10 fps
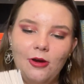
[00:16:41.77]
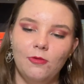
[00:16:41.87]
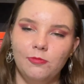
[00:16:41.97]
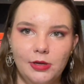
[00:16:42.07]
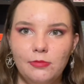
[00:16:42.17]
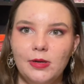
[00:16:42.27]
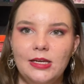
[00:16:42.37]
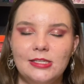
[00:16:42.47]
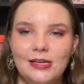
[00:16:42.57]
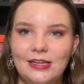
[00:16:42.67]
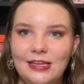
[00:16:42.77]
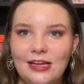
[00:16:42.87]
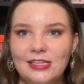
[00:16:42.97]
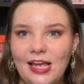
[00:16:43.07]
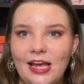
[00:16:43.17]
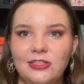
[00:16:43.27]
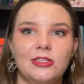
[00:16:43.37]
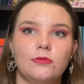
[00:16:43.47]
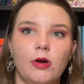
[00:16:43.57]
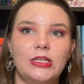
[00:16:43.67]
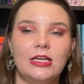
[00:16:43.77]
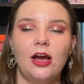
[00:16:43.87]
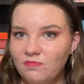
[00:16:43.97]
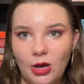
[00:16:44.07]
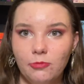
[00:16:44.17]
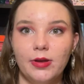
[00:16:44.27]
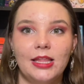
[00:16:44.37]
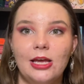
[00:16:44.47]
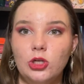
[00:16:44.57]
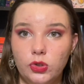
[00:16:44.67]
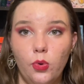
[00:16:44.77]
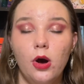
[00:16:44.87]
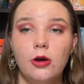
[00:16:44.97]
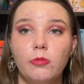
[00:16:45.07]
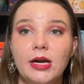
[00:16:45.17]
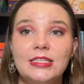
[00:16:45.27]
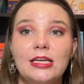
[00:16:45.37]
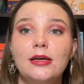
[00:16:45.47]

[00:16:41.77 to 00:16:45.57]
reread Natalie Haynes' writing. I really adore her writing.